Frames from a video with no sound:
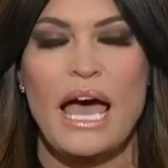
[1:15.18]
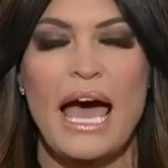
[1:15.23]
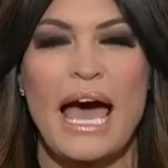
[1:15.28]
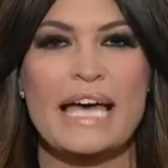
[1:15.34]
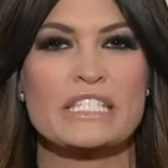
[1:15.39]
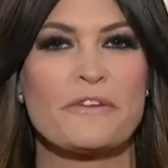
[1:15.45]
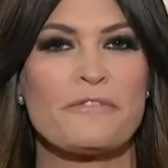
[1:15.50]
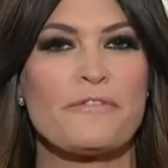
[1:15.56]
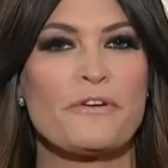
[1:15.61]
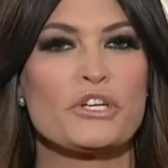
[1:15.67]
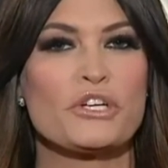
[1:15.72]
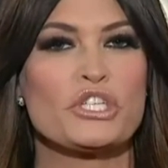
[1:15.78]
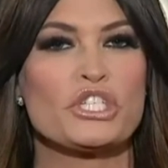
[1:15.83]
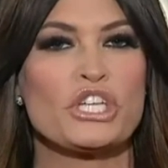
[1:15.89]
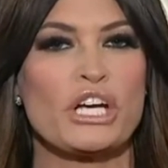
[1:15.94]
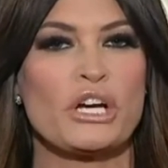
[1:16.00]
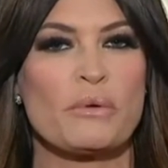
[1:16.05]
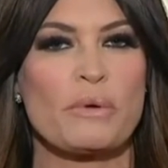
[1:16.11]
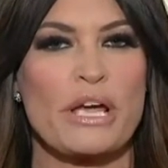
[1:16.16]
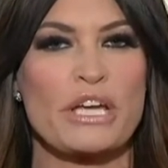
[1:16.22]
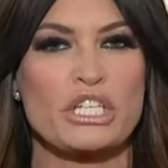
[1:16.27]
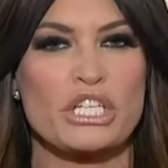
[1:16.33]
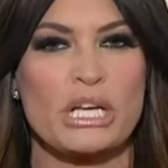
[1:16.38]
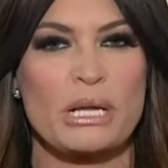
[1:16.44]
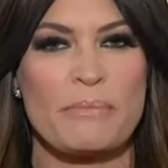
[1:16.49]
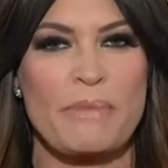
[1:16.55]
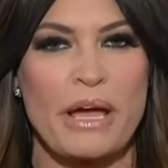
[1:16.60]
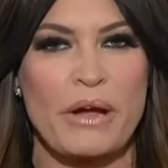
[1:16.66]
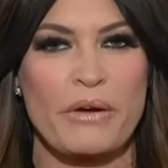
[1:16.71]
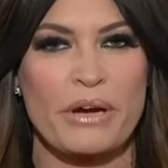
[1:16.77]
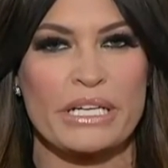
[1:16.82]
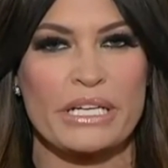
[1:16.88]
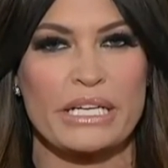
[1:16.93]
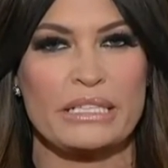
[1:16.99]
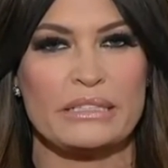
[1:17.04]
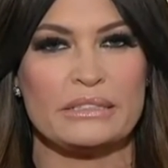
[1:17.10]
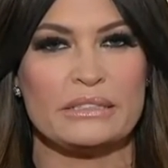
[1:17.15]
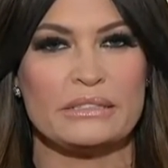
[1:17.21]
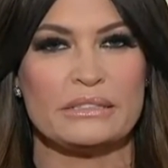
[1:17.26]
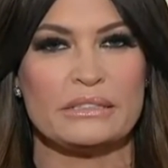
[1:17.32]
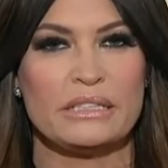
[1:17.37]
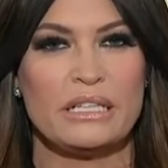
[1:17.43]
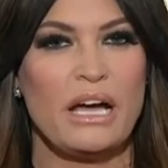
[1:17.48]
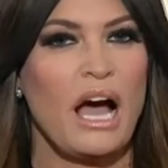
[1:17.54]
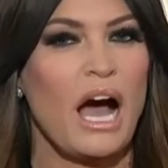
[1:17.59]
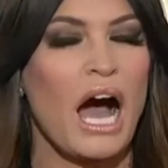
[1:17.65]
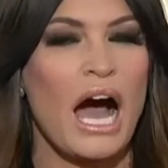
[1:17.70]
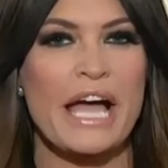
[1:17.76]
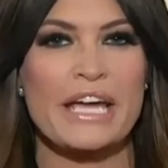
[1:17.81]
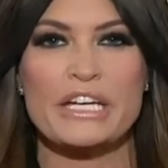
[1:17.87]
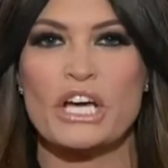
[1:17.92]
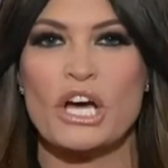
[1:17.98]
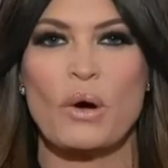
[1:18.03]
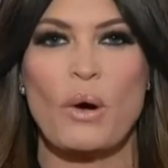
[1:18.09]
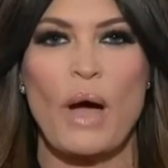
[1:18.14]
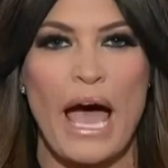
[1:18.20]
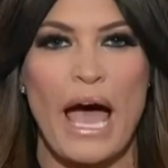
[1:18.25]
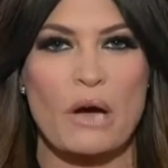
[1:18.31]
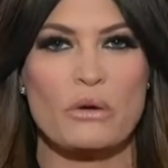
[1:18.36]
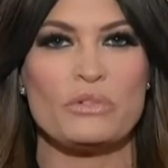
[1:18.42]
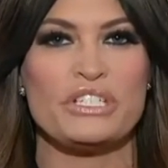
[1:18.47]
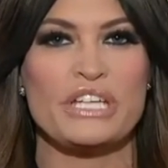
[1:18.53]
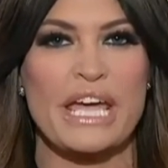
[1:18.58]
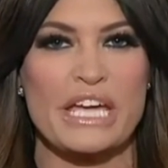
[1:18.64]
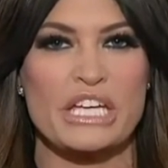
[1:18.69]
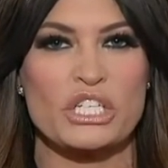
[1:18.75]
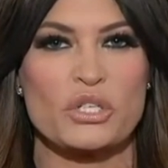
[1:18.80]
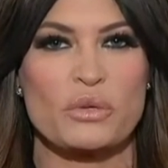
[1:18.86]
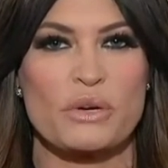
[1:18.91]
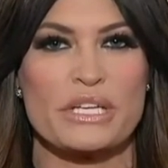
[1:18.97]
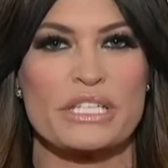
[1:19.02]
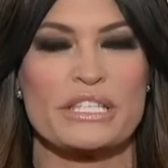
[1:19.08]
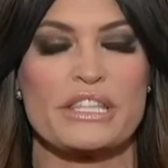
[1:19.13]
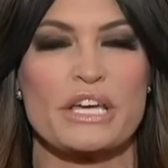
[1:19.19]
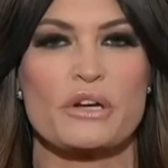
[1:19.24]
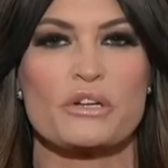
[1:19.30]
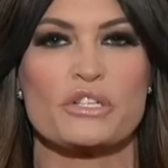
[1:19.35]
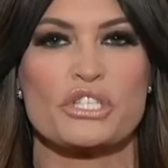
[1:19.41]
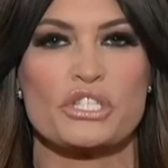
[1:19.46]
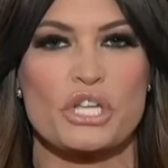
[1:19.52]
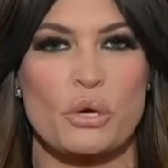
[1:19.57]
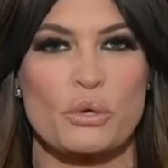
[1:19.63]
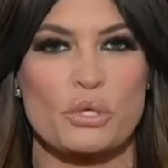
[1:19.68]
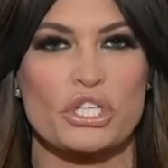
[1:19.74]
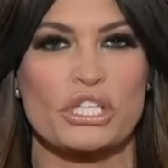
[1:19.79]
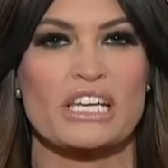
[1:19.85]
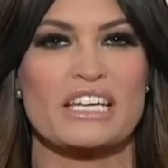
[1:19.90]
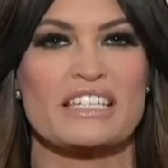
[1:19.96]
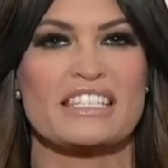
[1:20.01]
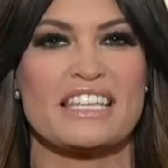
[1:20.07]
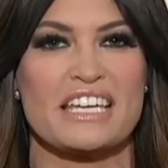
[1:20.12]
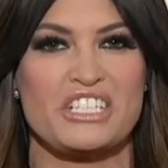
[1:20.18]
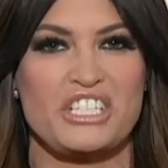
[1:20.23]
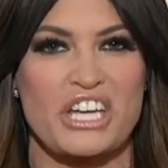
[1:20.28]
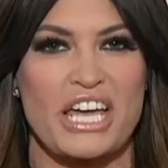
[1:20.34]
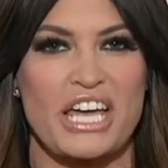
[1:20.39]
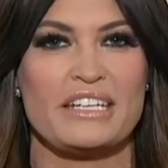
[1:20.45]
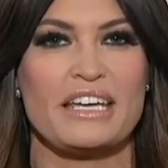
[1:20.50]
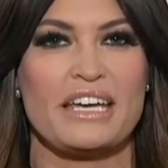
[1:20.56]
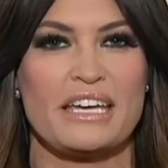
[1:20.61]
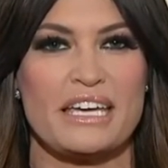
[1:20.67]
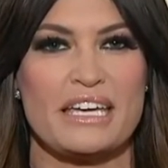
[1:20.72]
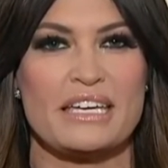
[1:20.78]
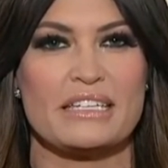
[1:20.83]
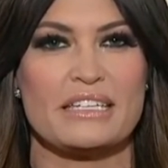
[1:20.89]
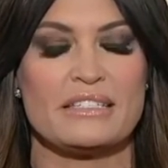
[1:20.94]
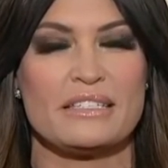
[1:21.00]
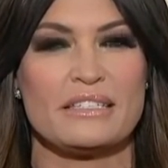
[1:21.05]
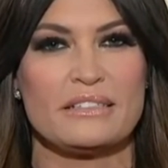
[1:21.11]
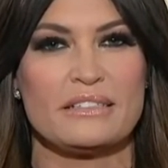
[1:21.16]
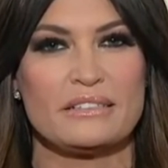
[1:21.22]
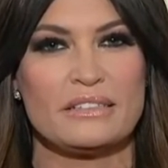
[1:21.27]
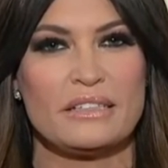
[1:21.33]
As a first-generation American, I know how dangerous their socialist agenda is.